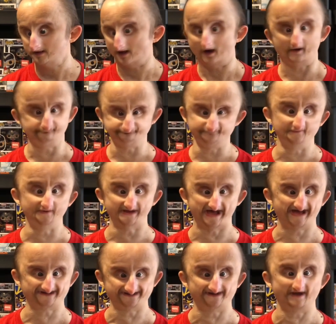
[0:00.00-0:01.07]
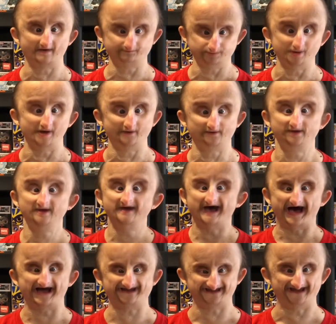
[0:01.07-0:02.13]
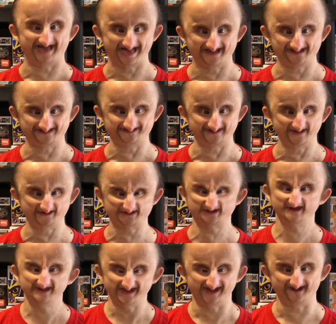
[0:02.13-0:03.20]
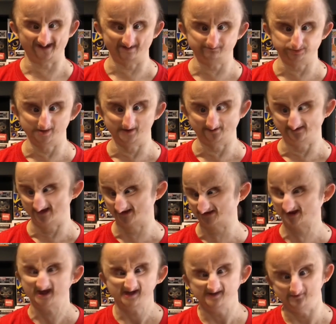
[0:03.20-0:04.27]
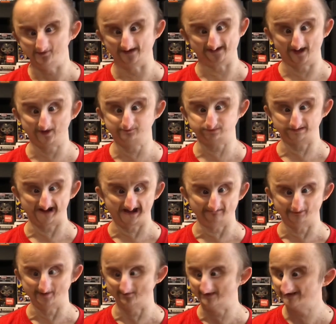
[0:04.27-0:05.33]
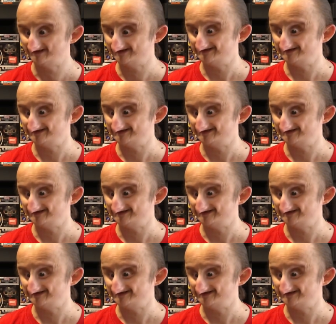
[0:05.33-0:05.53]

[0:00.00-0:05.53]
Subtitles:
Hopefully I can edit this and upload this, then no problem.